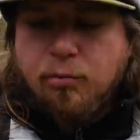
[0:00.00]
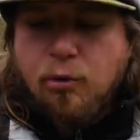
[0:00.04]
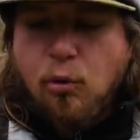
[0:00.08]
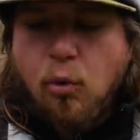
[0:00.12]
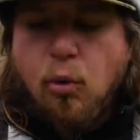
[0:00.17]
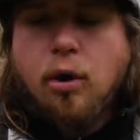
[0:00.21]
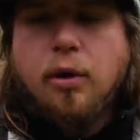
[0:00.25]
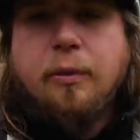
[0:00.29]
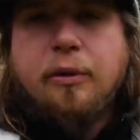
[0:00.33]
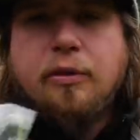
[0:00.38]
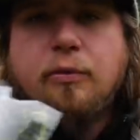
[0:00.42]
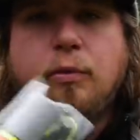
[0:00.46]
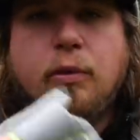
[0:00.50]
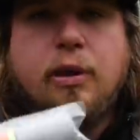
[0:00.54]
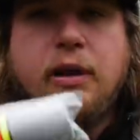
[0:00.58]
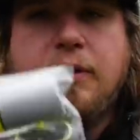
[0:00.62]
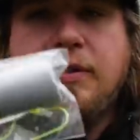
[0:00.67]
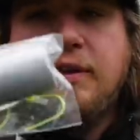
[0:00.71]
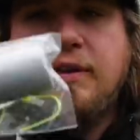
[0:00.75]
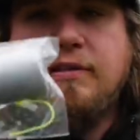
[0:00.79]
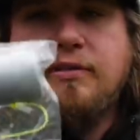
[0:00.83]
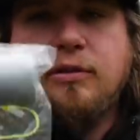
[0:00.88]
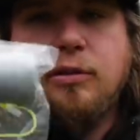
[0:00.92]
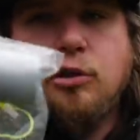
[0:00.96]
or with one of
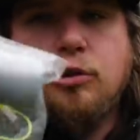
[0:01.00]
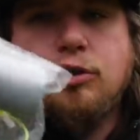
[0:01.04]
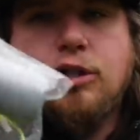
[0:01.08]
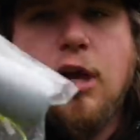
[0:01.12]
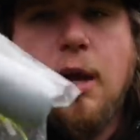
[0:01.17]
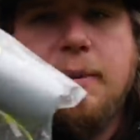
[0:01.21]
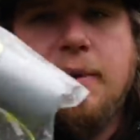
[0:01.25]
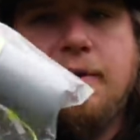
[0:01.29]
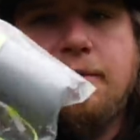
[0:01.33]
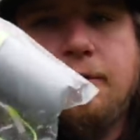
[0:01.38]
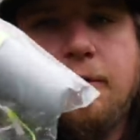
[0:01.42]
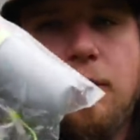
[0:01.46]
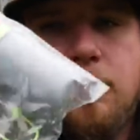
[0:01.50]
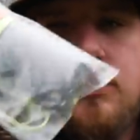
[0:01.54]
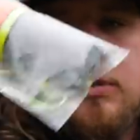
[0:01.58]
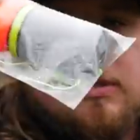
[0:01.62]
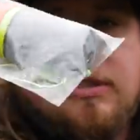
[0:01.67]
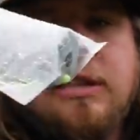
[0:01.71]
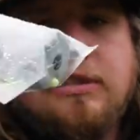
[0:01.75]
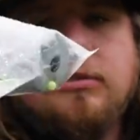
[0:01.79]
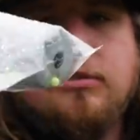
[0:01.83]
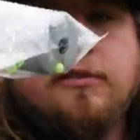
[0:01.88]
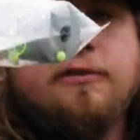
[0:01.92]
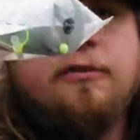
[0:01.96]
these little chubby floats.
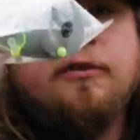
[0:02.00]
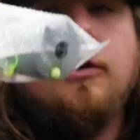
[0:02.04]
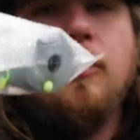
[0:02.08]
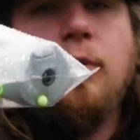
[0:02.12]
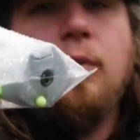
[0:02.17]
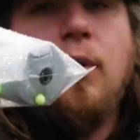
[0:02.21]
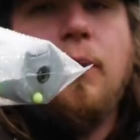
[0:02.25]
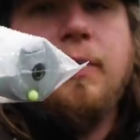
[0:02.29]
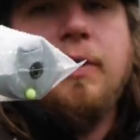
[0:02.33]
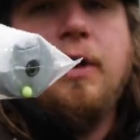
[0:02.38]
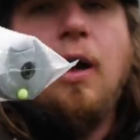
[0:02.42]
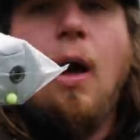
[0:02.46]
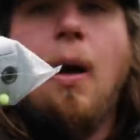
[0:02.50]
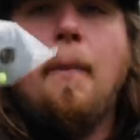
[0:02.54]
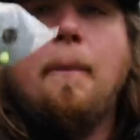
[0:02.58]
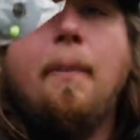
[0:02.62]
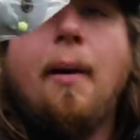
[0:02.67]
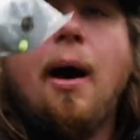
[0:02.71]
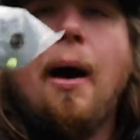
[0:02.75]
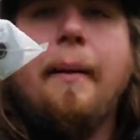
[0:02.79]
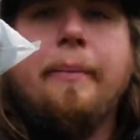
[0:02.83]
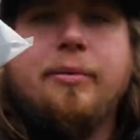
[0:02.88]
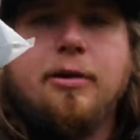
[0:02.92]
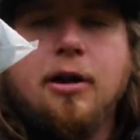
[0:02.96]
And these are for what we call
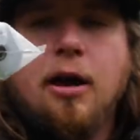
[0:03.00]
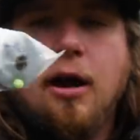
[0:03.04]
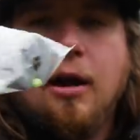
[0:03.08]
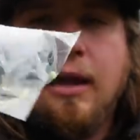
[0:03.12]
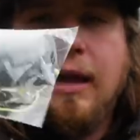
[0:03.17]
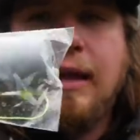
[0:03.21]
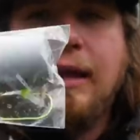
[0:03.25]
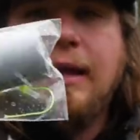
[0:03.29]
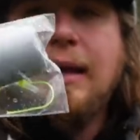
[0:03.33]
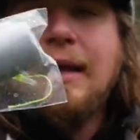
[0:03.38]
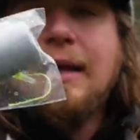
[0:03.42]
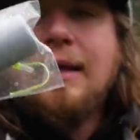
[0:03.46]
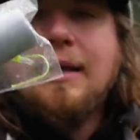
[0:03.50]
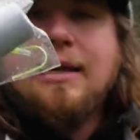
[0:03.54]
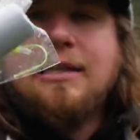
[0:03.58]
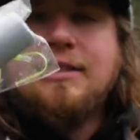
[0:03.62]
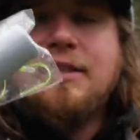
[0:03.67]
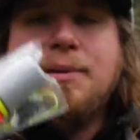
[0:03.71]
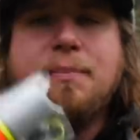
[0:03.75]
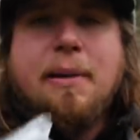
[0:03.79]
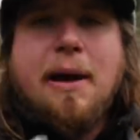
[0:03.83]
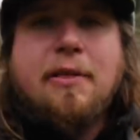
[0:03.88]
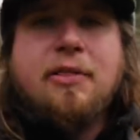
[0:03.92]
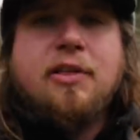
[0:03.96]
bobber dogging.
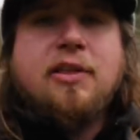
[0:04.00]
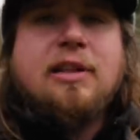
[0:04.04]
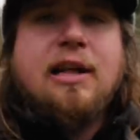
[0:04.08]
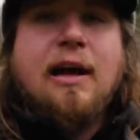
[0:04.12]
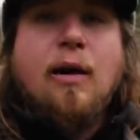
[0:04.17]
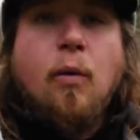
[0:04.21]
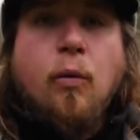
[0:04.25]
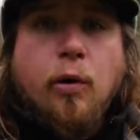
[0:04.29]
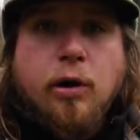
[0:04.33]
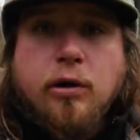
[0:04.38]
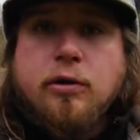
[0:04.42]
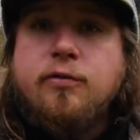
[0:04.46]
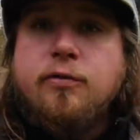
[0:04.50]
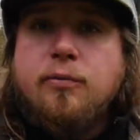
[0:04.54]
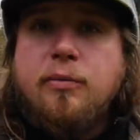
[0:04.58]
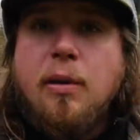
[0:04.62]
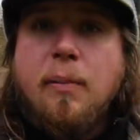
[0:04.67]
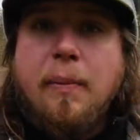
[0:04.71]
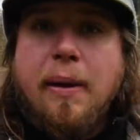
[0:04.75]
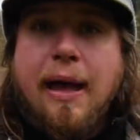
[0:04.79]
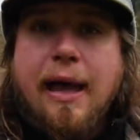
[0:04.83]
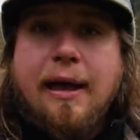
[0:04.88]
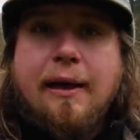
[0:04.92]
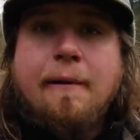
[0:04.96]
It's a method that works from the
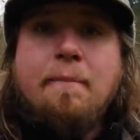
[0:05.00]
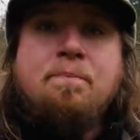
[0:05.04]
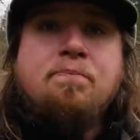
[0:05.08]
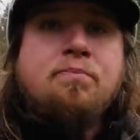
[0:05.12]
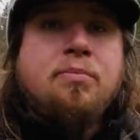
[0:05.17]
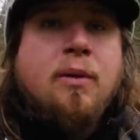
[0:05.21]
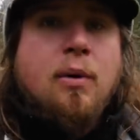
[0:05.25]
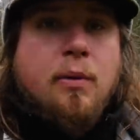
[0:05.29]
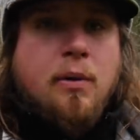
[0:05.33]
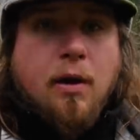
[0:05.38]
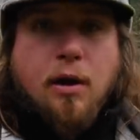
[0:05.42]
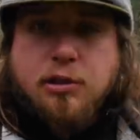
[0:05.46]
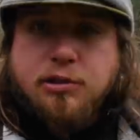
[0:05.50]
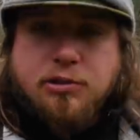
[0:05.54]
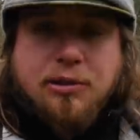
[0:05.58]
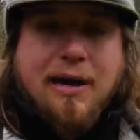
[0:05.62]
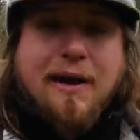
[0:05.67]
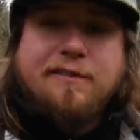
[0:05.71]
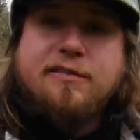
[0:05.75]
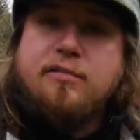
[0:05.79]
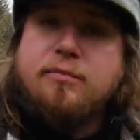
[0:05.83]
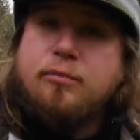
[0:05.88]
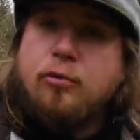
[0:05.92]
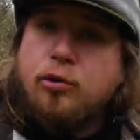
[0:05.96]
bank. We also
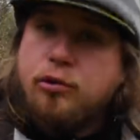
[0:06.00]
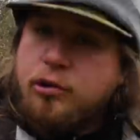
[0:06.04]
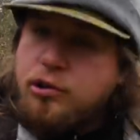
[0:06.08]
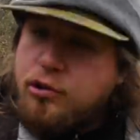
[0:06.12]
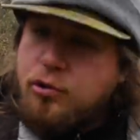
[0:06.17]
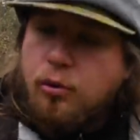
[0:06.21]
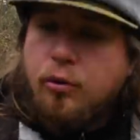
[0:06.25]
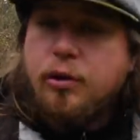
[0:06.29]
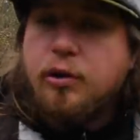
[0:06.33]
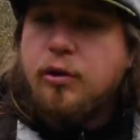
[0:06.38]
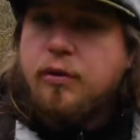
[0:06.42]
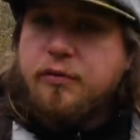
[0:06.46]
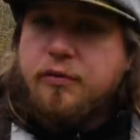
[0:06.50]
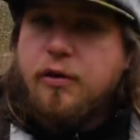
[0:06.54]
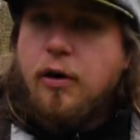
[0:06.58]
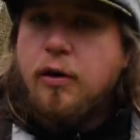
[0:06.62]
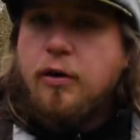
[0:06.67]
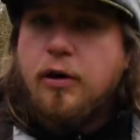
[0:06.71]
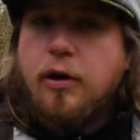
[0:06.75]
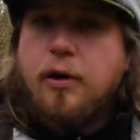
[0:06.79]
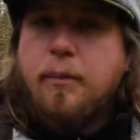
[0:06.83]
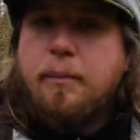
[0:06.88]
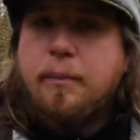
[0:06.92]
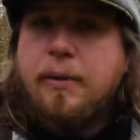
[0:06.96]
have some more tutorials
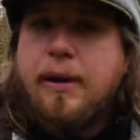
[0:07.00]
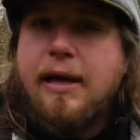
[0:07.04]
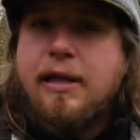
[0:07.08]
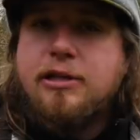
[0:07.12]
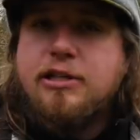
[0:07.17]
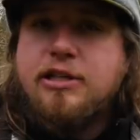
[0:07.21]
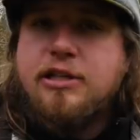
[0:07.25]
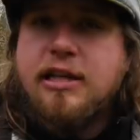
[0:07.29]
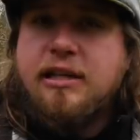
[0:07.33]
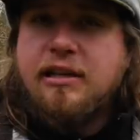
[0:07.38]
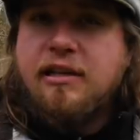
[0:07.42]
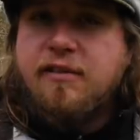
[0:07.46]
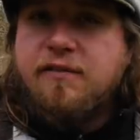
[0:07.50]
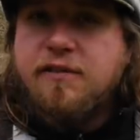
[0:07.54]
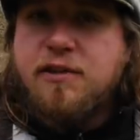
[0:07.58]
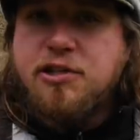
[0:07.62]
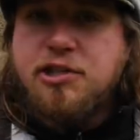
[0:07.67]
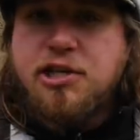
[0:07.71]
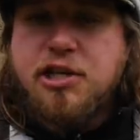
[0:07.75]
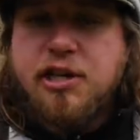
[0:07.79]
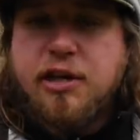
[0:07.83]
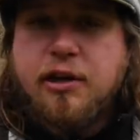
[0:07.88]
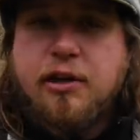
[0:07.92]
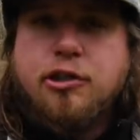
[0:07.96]
on our page Addicted
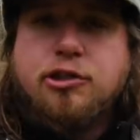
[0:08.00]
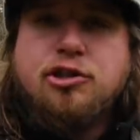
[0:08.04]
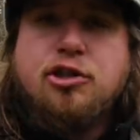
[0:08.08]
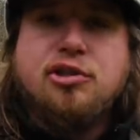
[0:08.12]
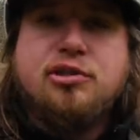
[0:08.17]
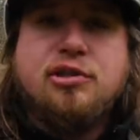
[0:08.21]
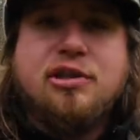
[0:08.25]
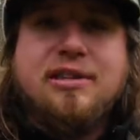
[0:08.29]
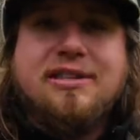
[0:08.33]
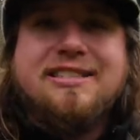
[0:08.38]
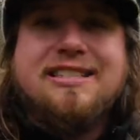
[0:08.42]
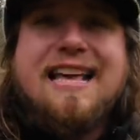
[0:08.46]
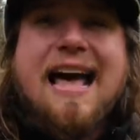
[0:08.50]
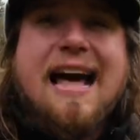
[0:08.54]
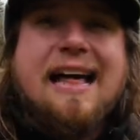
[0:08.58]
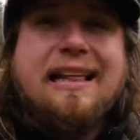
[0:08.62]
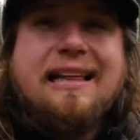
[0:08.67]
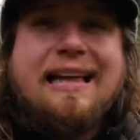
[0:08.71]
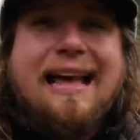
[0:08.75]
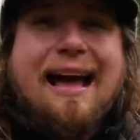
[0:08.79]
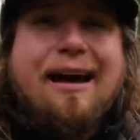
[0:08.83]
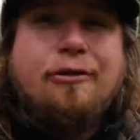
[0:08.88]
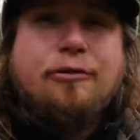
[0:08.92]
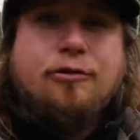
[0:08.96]
Fishing here. It shows you
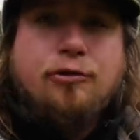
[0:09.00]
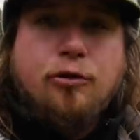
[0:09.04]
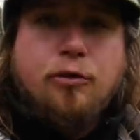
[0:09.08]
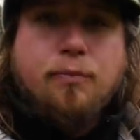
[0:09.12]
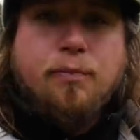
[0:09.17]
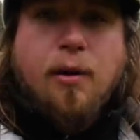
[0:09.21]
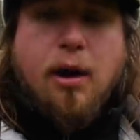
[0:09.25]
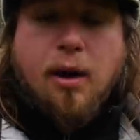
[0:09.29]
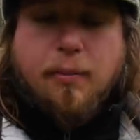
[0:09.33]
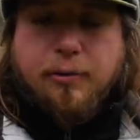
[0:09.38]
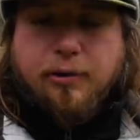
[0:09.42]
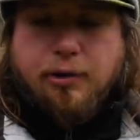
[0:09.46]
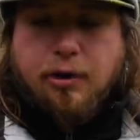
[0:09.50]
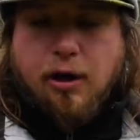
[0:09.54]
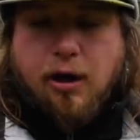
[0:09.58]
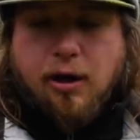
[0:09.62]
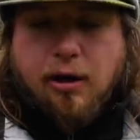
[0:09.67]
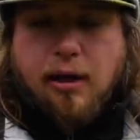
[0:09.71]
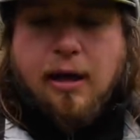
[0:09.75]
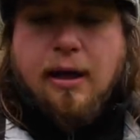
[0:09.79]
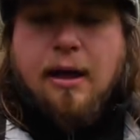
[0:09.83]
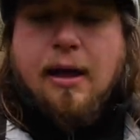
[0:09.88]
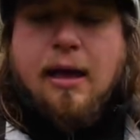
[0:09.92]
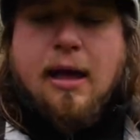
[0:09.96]
exactly how to bobber
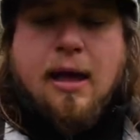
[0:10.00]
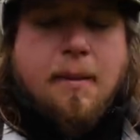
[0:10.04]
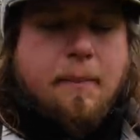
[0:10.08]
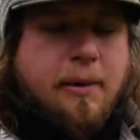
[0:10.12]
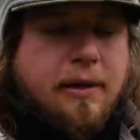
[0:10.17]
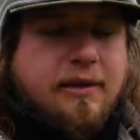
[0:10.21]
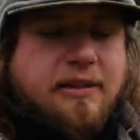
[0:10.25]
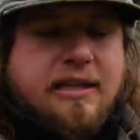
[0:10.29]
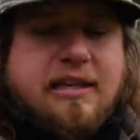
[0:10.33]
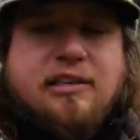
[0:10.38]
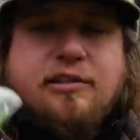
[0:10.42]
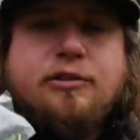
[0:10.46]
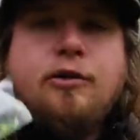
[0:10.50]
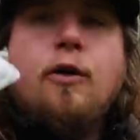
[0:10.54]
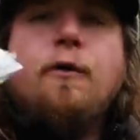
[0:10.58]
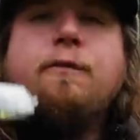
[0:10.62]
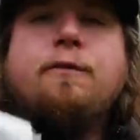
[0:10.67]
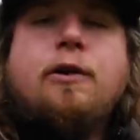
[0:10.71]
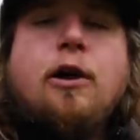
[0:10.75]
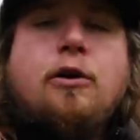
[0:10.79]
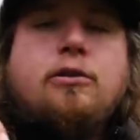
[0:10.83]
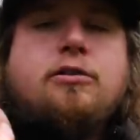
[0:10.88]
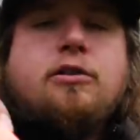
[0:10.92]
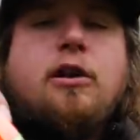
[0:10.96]
dog. But these two
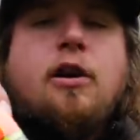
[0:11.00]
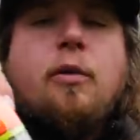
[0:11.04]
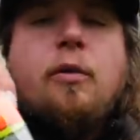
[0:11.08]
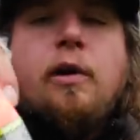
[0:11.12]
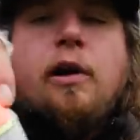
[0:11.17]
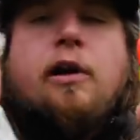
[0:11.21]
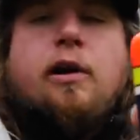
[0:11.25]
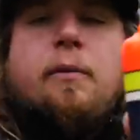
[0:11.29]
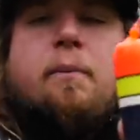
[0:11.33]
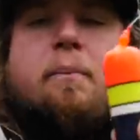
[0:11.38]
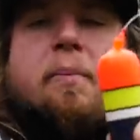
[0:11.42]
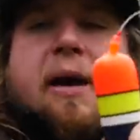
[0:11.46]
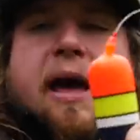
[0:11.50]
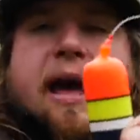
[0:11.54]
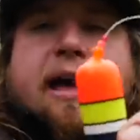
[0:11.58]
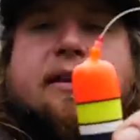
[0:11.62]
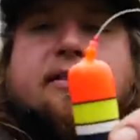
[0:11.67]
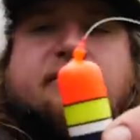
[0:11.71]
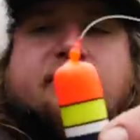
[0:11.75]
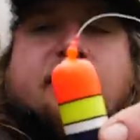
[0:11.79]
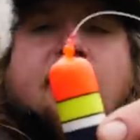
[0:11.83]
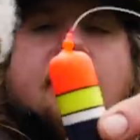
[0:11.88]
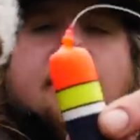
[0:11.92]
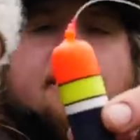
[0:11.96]
floats are what are
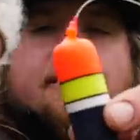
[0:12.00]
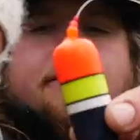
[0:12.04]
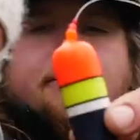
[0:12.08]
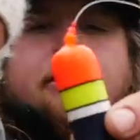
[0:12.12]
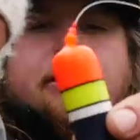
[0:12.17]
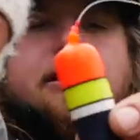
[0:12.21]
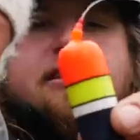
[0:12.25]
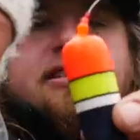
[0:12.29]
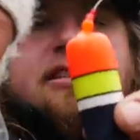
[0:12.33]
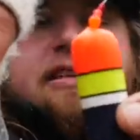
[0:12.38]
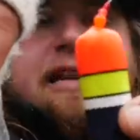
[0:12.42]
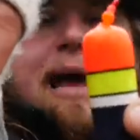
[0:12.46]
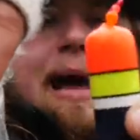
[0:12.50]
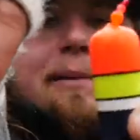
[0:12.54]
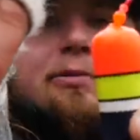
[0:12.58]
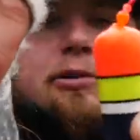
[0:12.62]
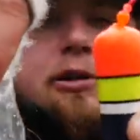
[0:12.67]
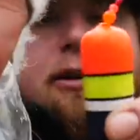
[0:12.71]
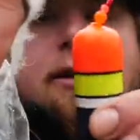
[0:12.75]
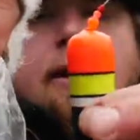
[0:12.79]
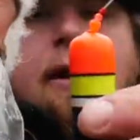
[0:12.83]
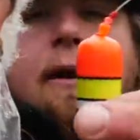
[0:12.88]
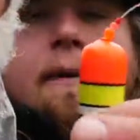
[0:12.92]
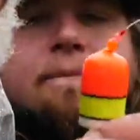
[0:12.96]
best for this
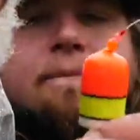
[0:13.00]
adaptation.